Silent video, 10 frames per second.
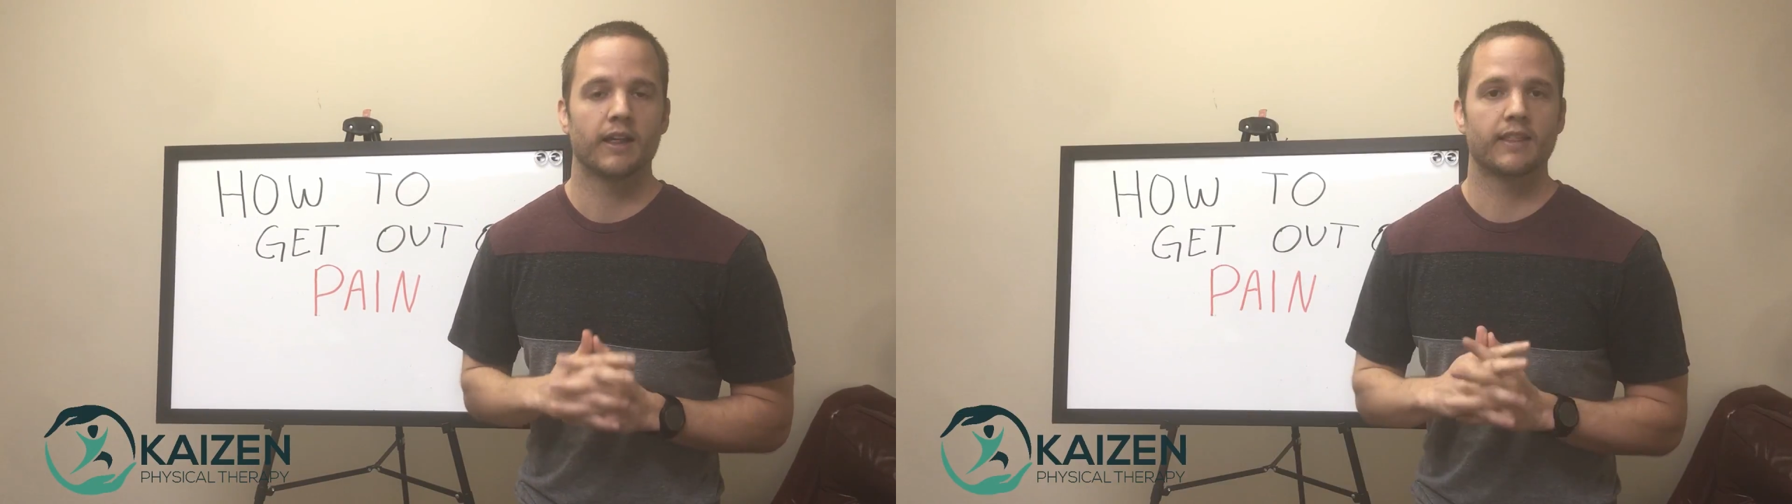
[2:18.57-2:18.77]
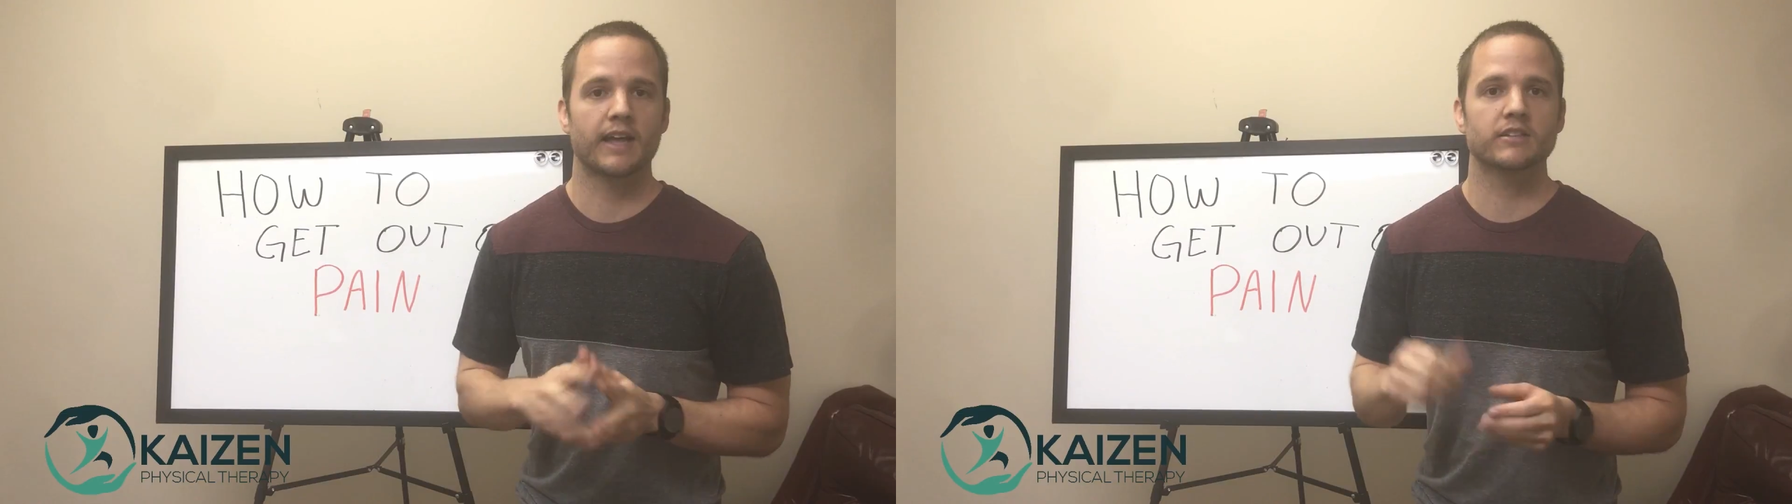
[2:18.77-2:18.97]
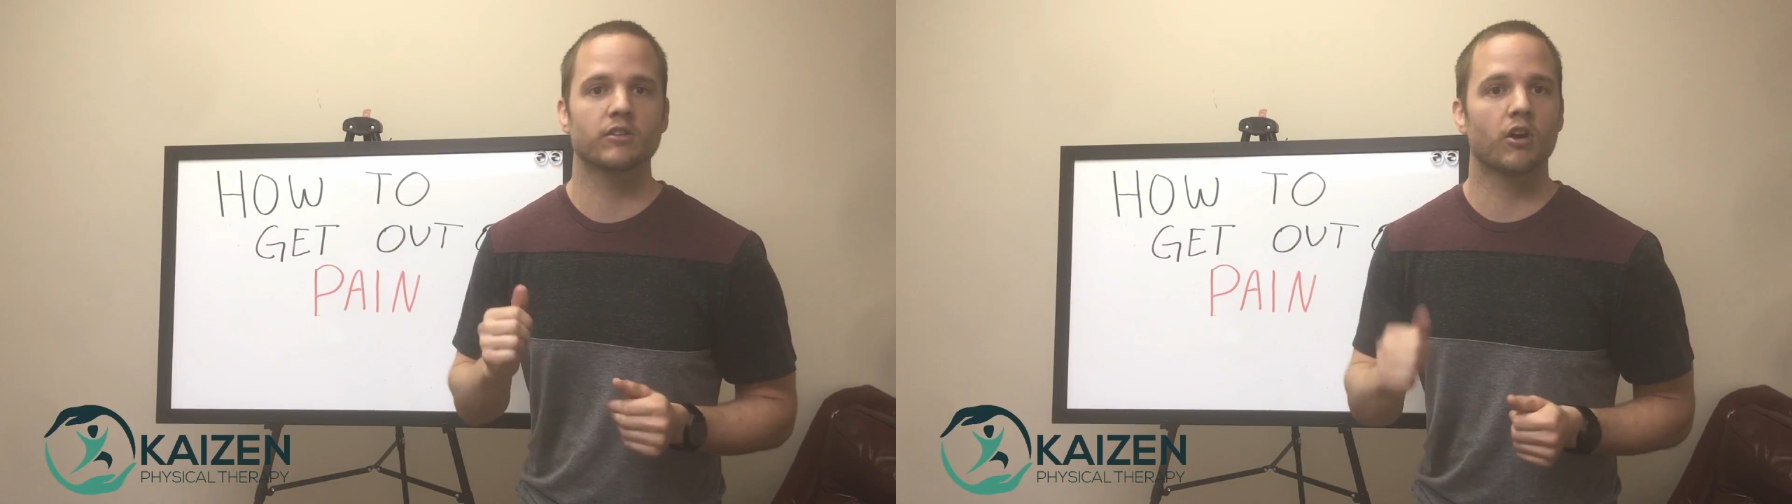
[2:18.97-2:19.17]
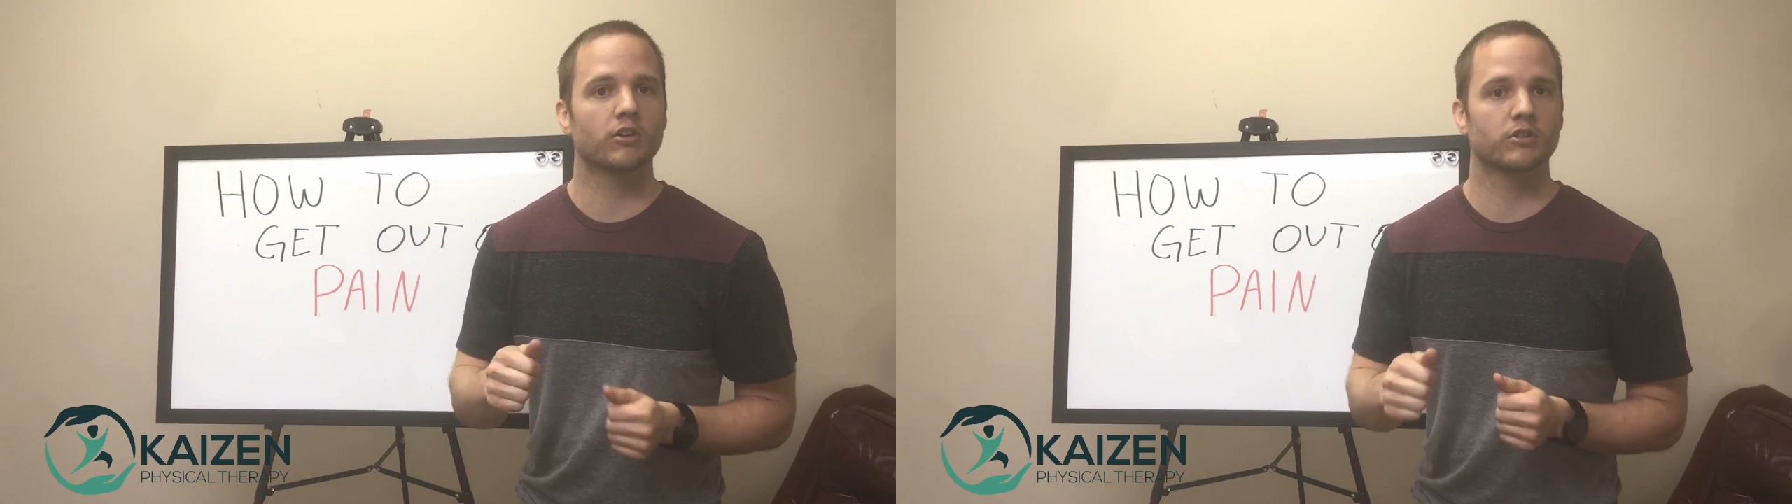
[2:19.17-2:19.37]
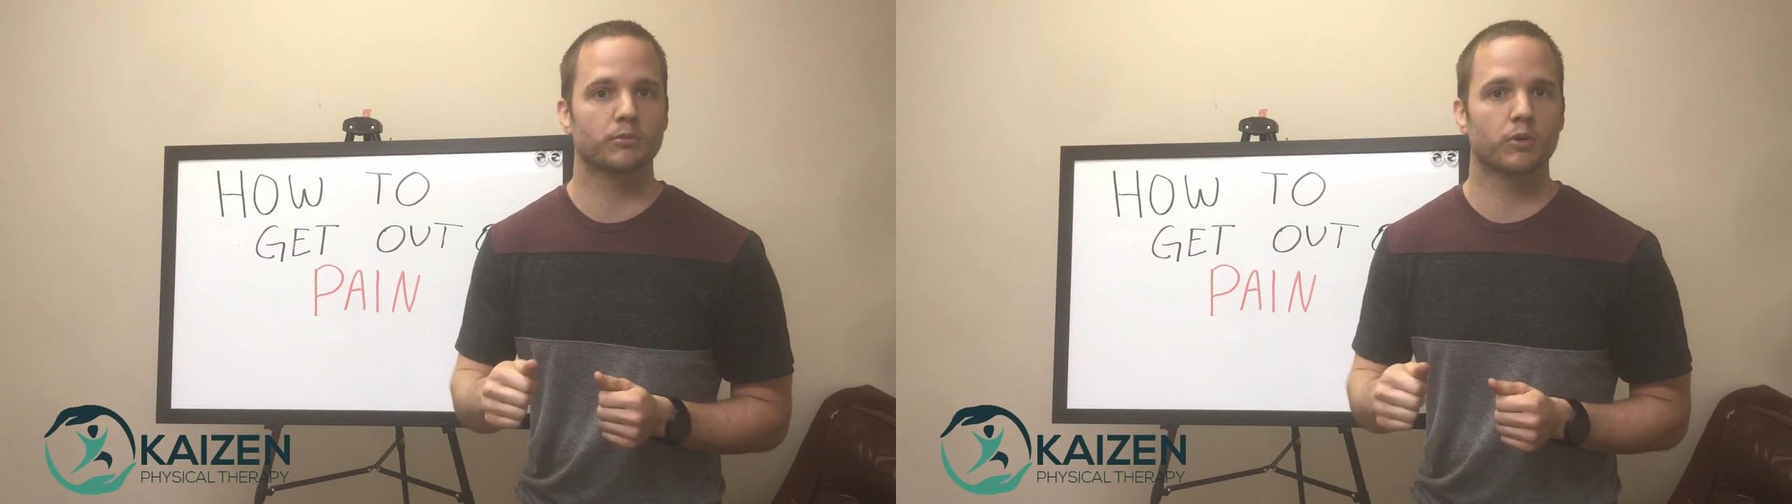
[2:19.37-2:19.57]
That's the
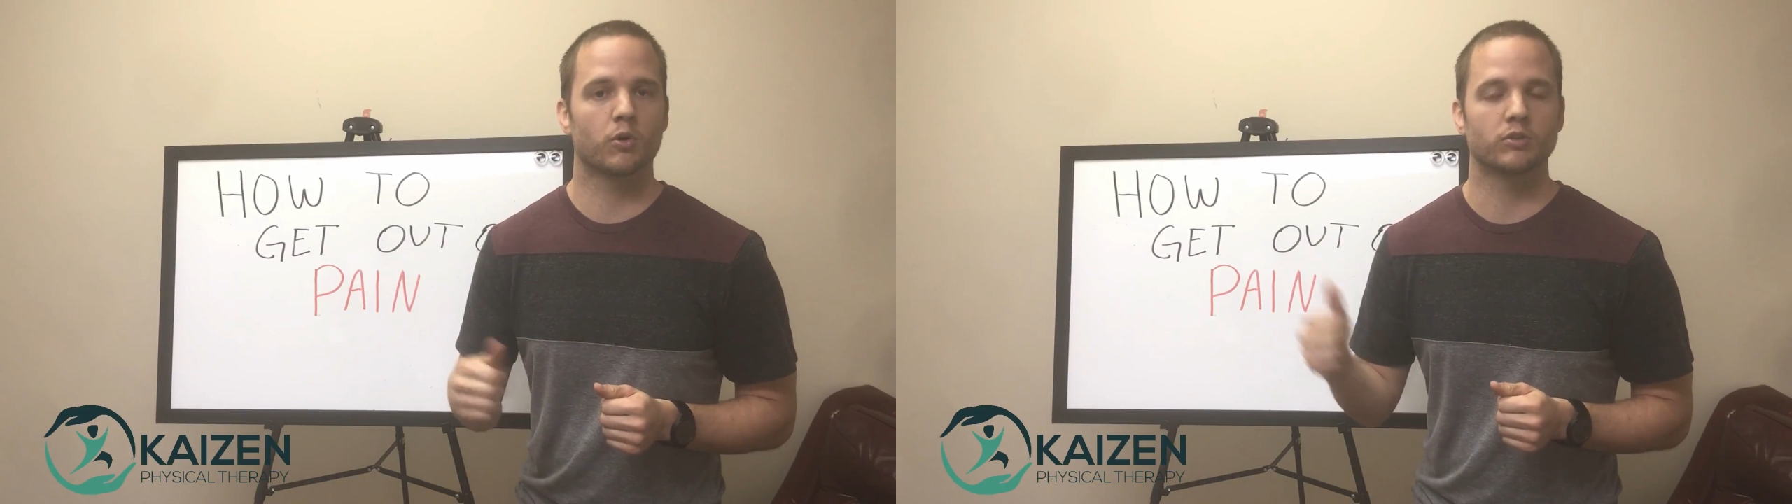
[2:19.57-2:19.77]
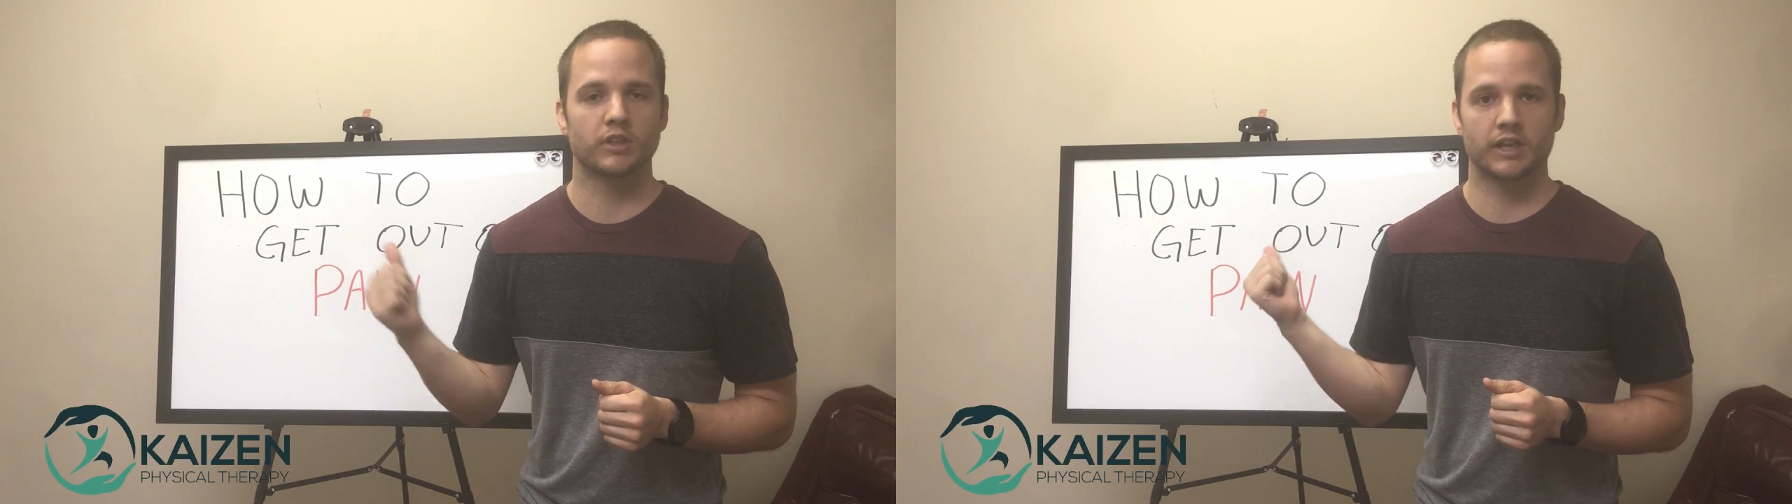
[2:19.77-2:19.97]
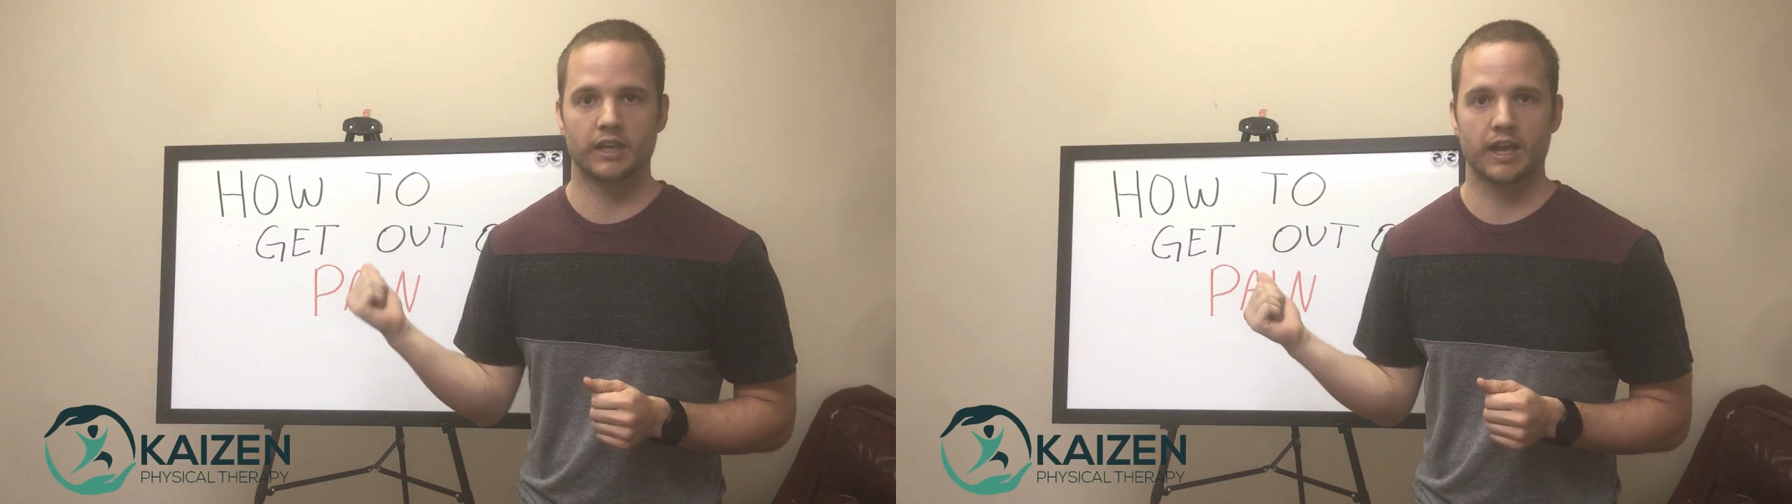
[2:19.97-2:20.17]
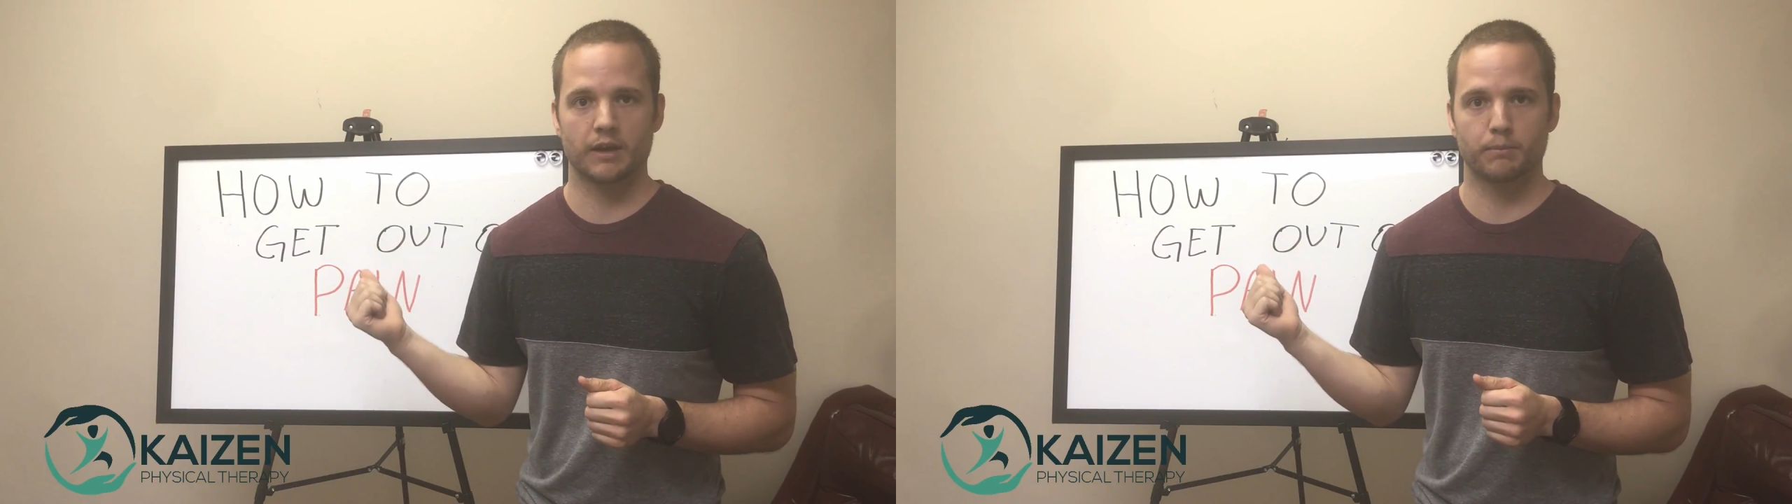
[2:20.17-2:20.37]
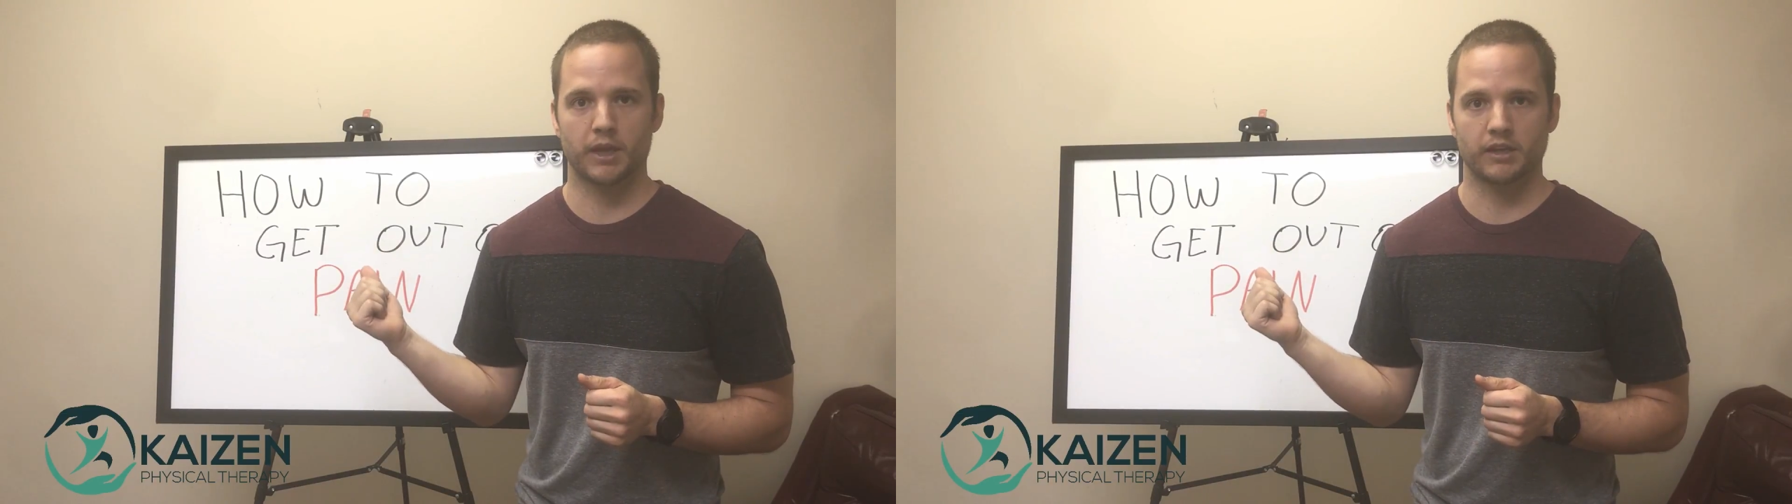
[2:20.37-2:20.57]
long-term goal to getting
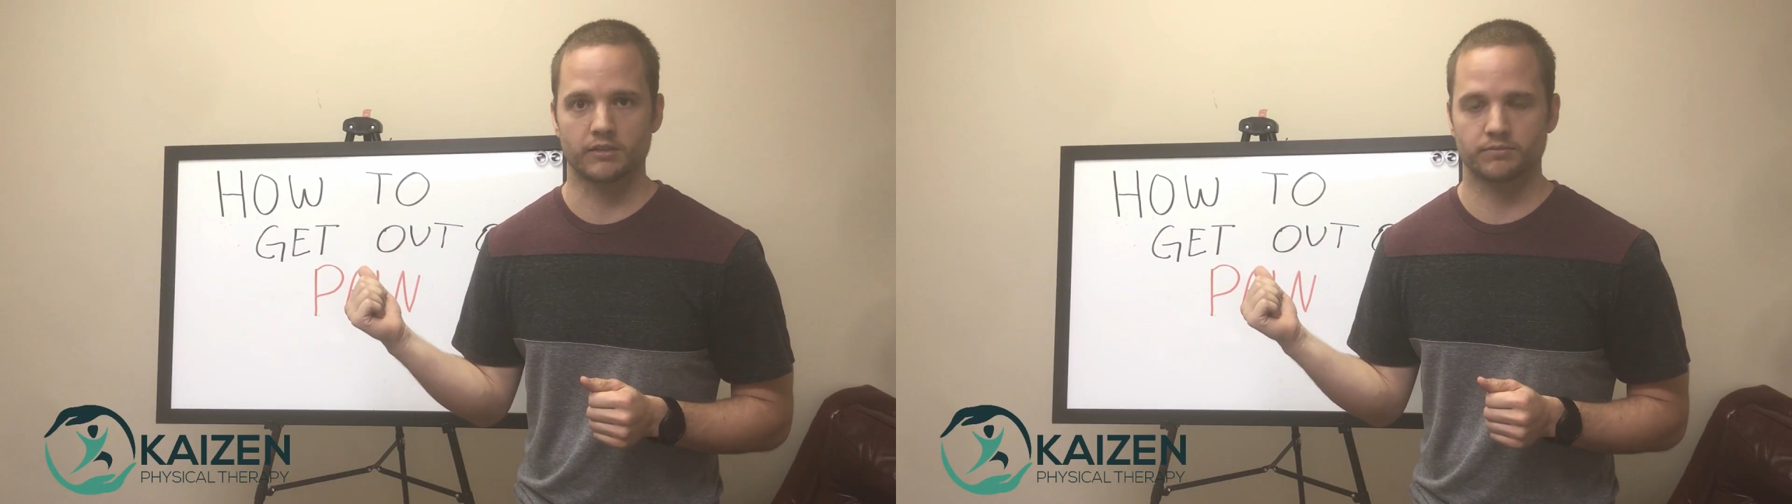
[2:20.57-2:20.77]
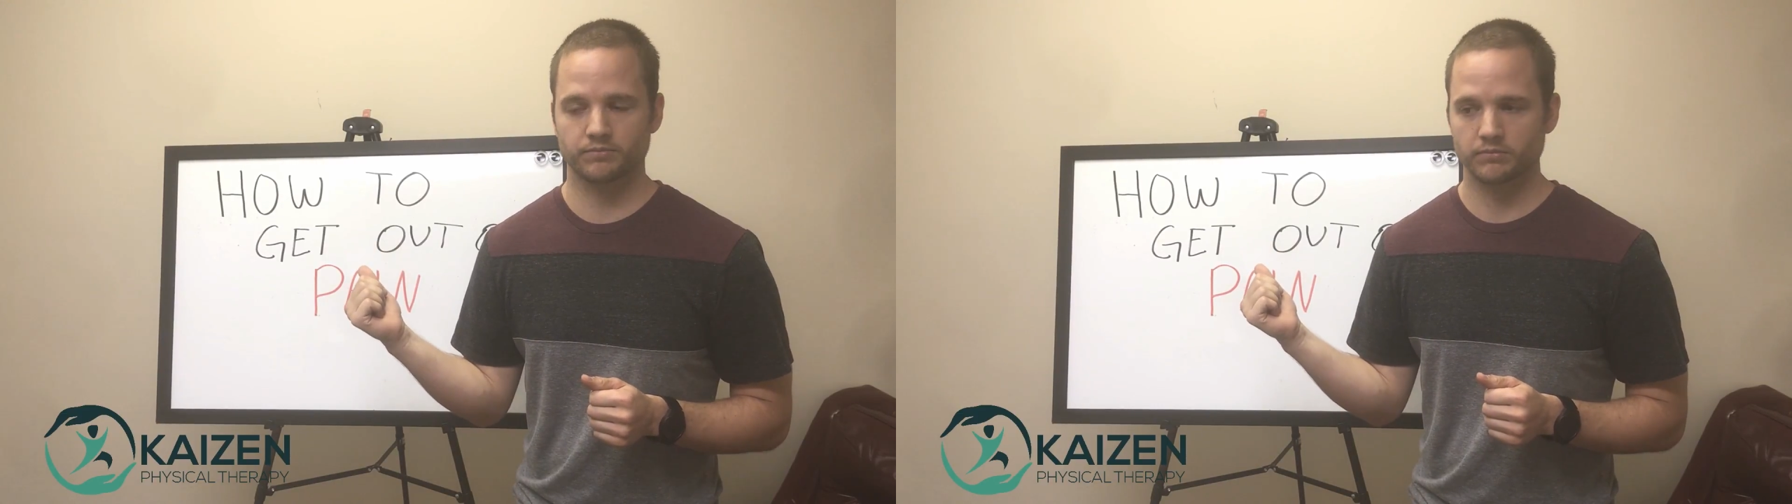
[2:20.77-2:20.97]
out of pain,